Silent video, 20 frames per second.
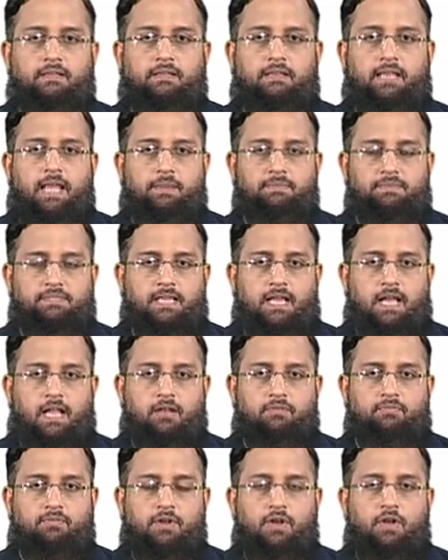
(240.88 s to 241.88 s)

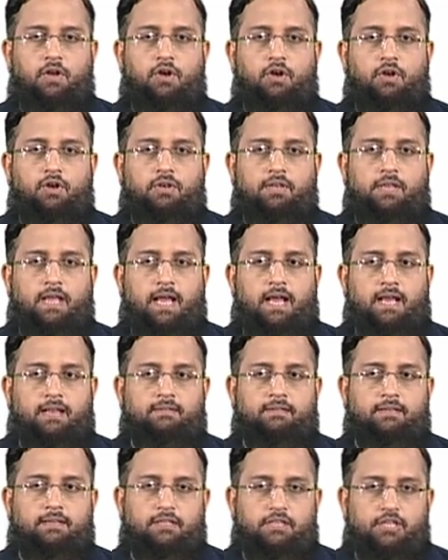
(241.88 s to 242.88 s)
themselves
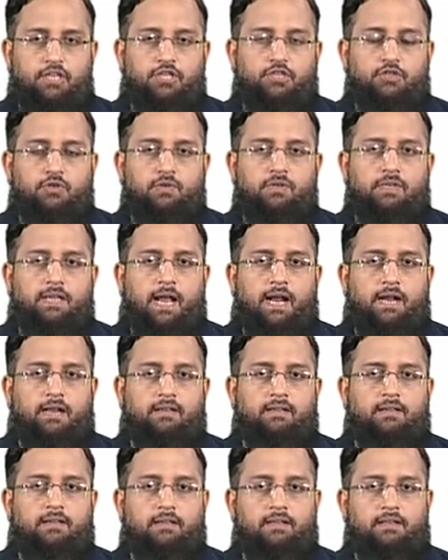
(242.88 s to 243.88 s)
that they should
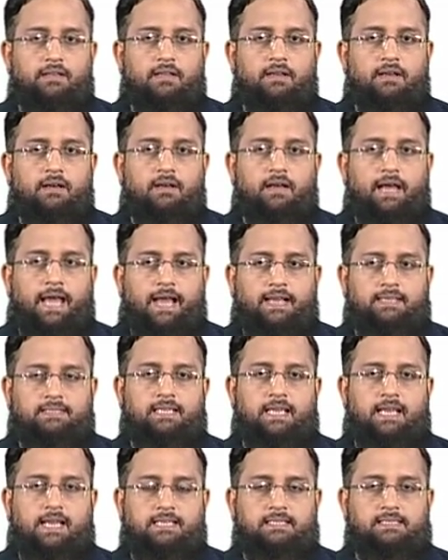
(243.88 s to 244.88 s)
get the
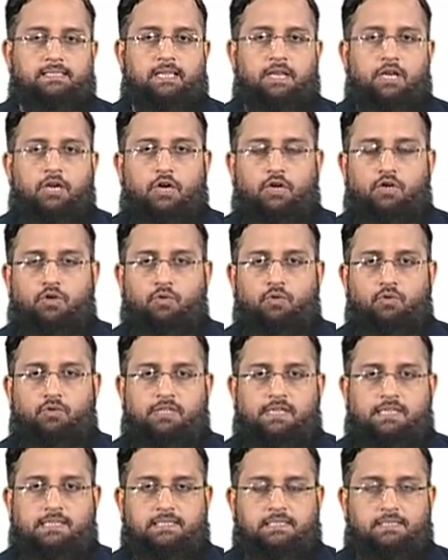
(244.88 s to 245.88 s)
access to
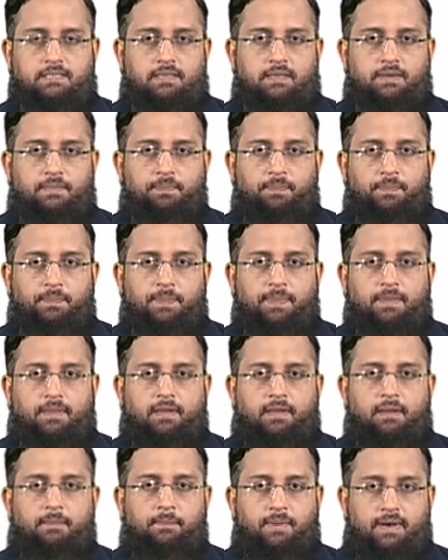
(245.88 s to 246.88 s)
this
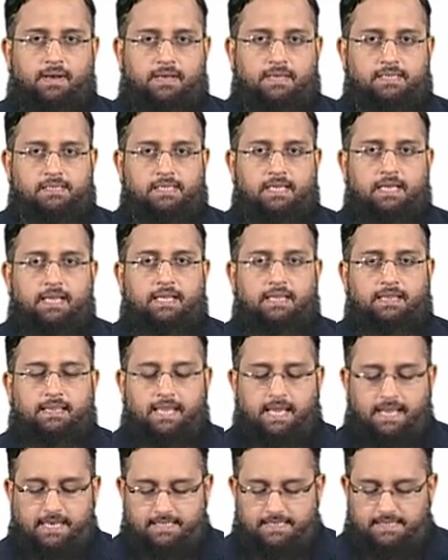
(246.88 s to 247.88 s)
bus,
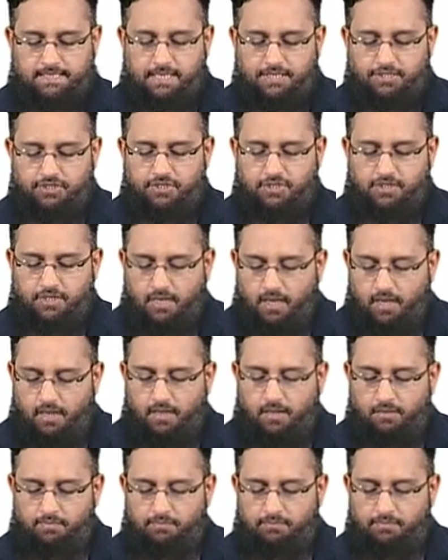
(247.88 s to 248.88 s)
then such
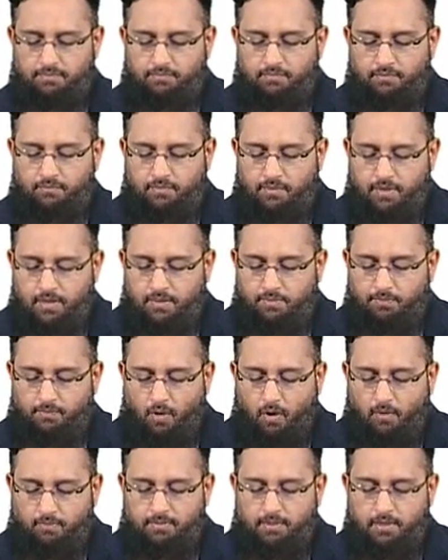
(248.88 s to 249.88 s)
a
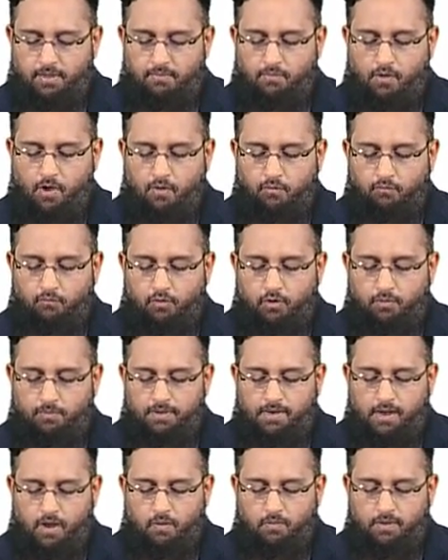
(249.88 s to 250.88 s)
problem would
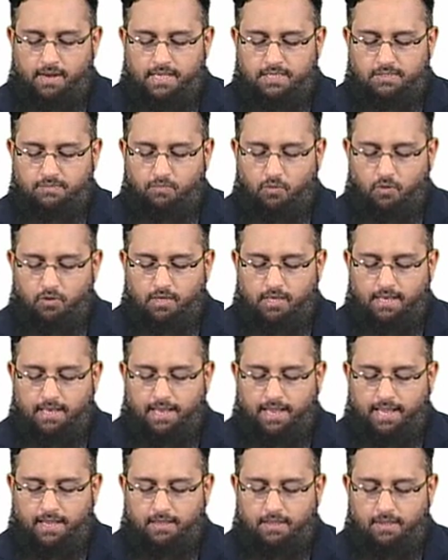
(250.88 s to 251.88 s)
be known as
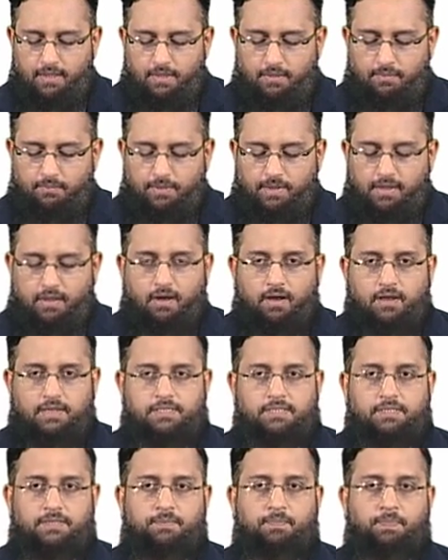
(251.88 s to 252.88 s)
bottleneck,
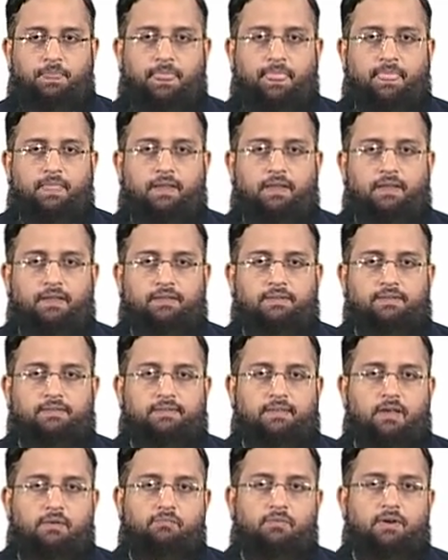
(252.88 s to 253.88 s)
because
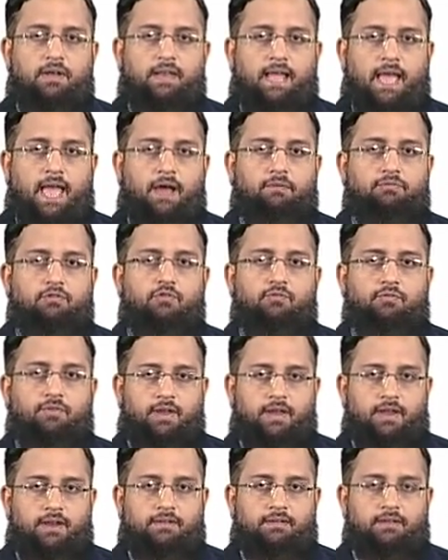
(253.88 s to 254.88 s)
someone have to
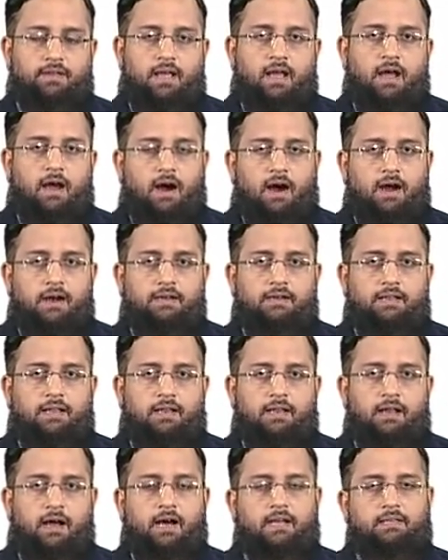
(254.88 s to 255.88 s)
wait
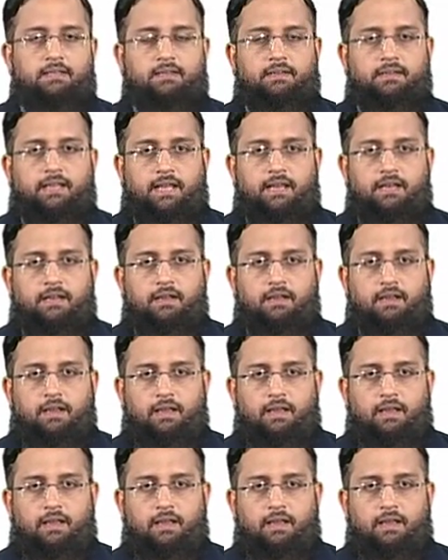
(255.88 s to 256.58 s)
until other can